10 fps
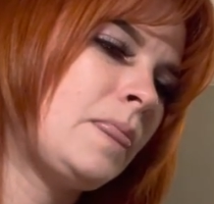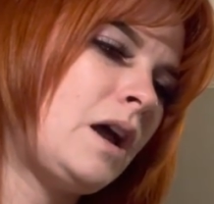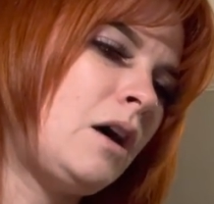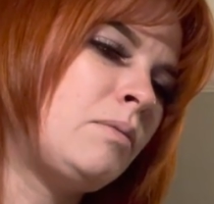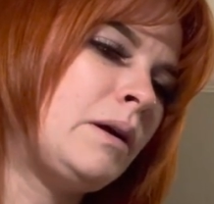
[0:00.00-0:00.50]

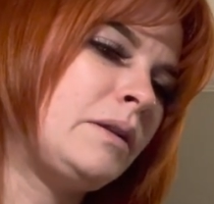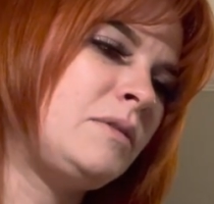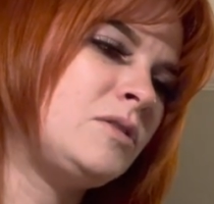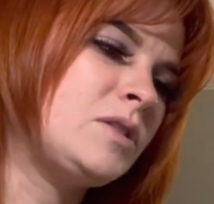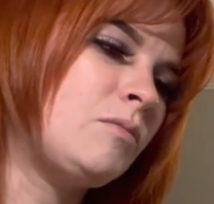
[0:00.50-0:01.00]
probably
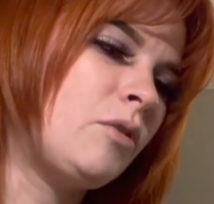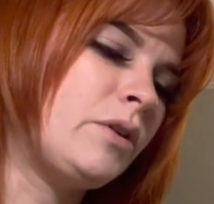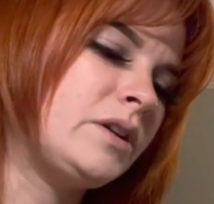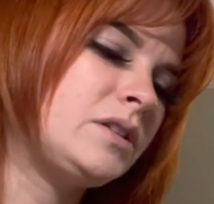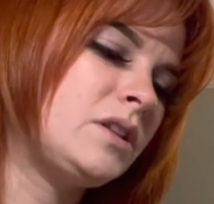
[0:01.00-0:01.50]
use it more
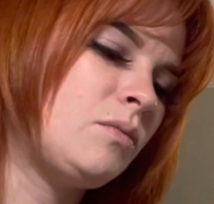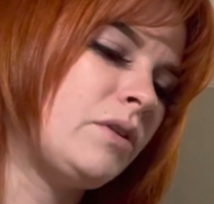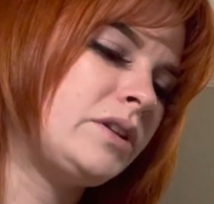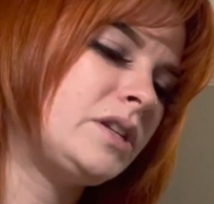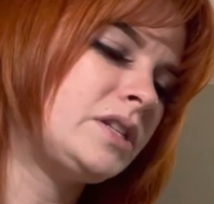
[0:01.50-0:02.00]
at the
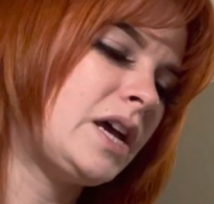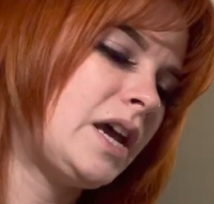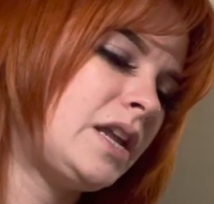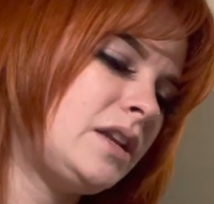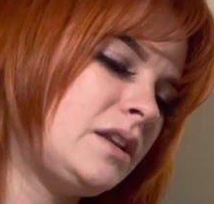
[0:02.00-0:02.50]
1 to
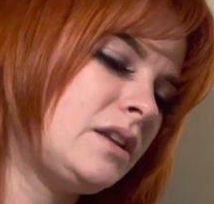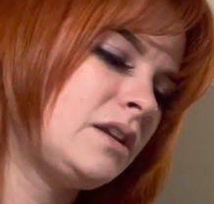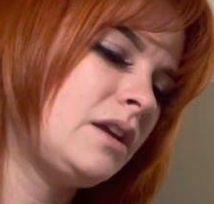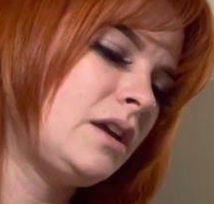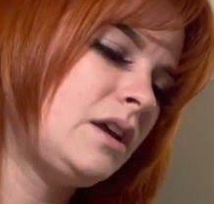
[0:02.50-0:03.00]
10.
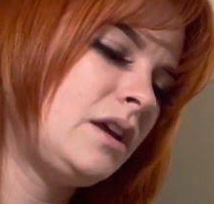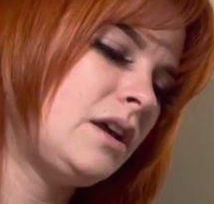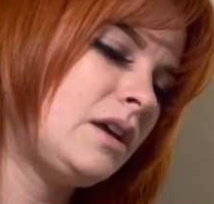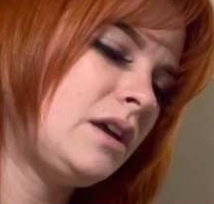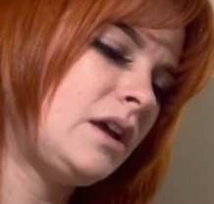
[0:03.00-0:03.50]

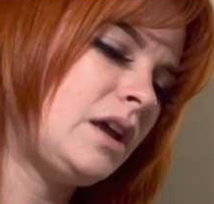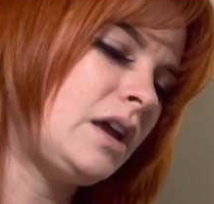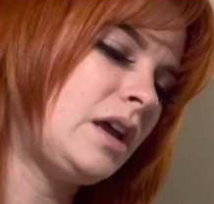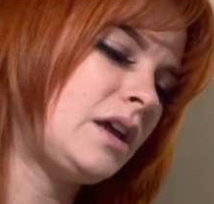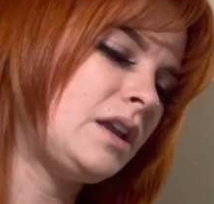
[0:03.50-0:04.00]

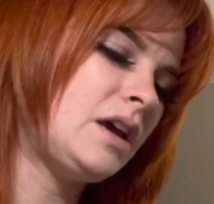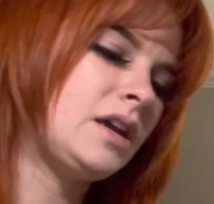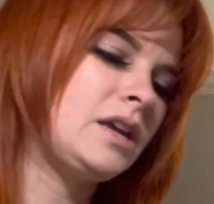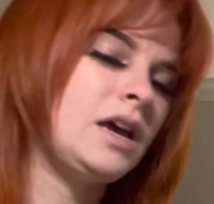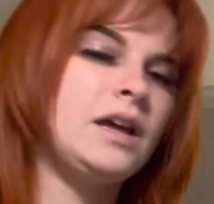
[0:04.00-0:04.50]
And
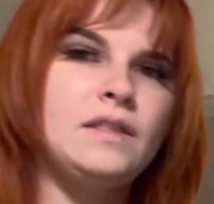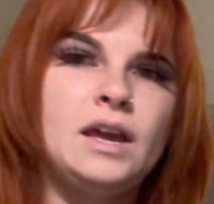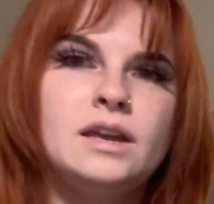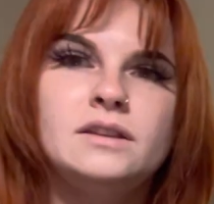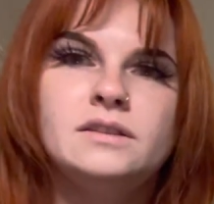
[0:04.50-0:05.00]
again,
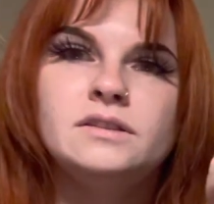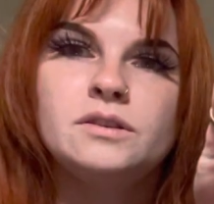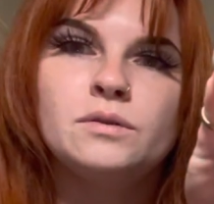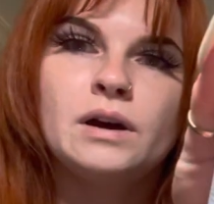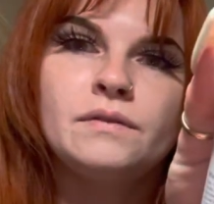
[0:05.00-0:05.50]
they
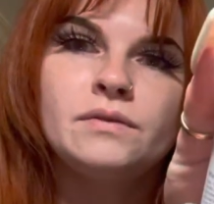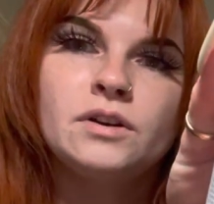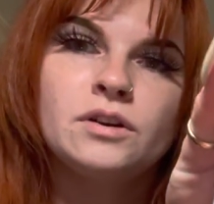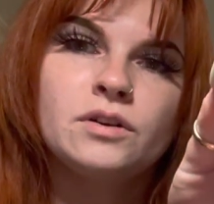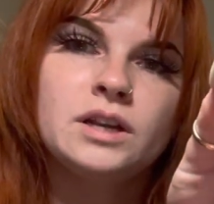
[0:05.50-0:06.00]
do have their
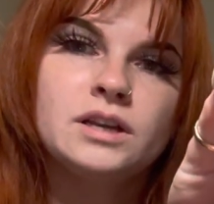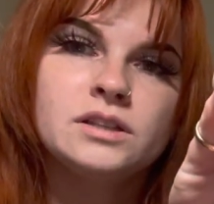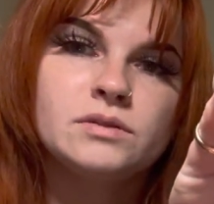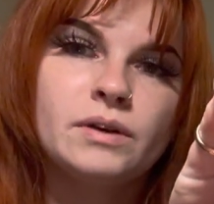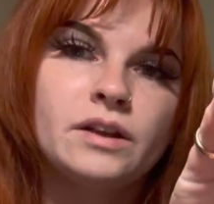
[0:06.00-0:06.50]

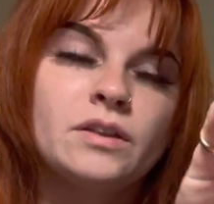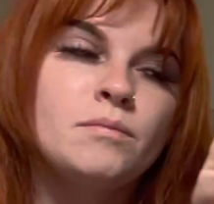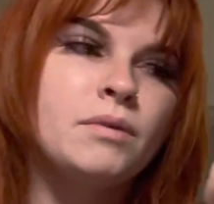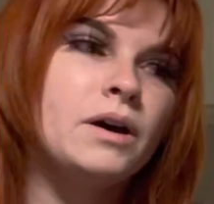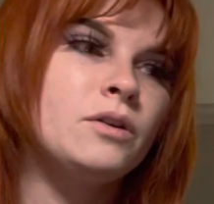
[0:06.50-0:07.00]
ingredients right on the
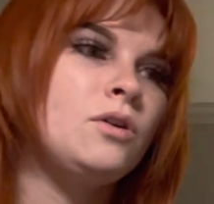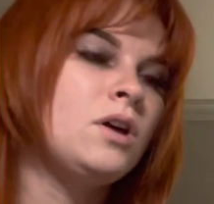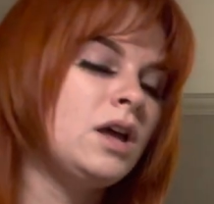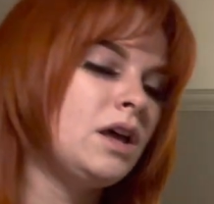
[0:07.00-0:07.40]
bottle.